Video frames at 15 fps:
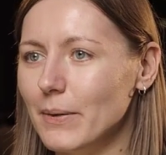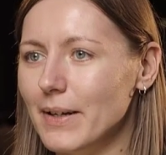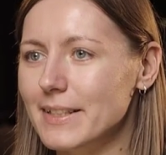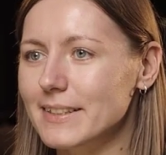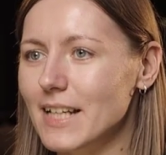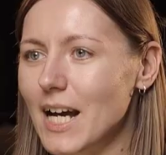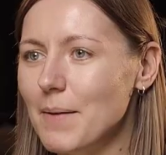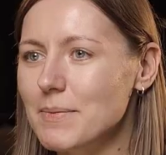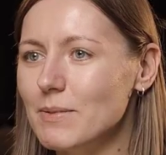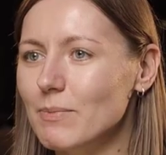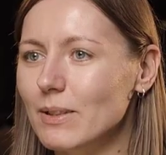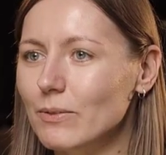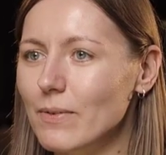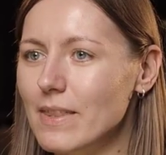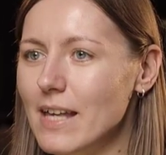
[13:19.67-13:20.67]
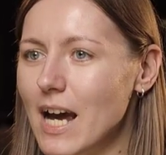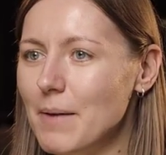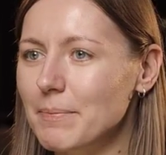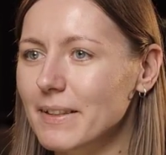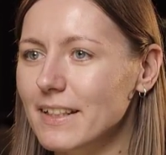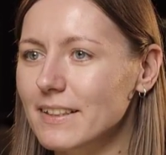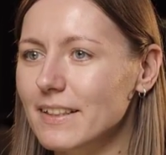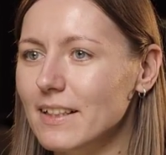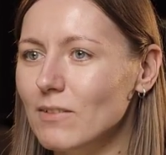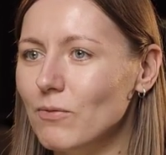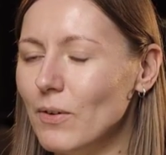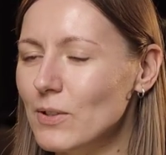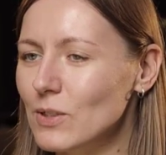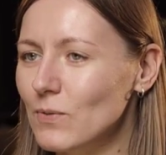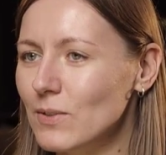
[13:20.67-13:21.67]
macOS apps built with AppKit
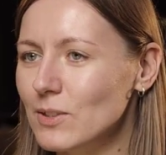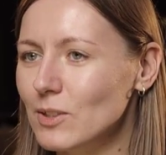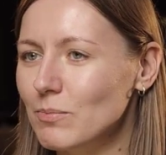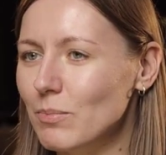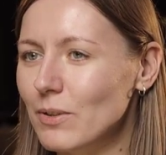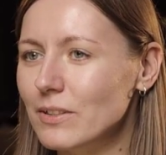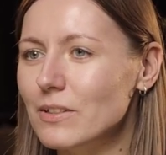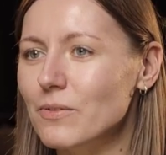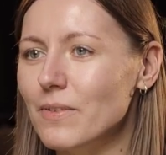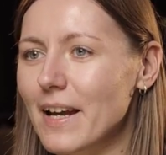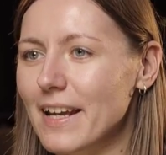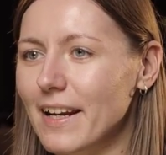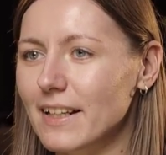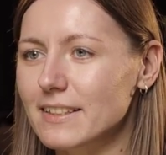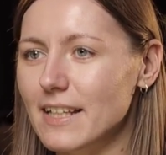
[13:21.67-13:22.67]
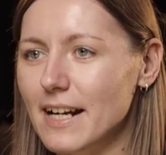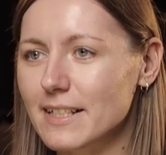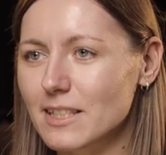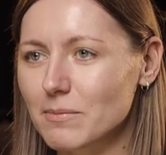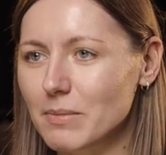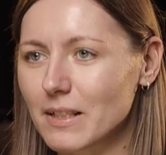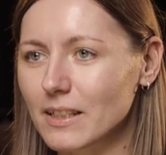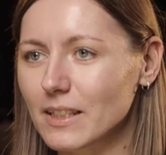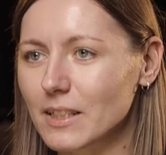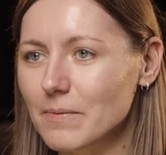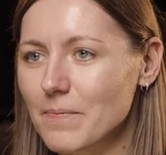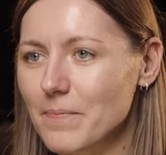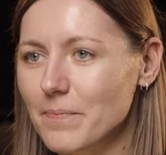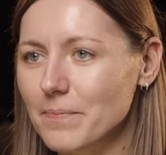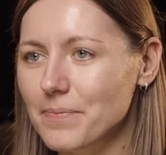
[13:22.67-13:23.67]
get VoiceOver support through NS
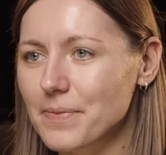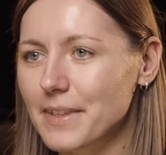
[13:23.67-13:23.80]
Accessibility.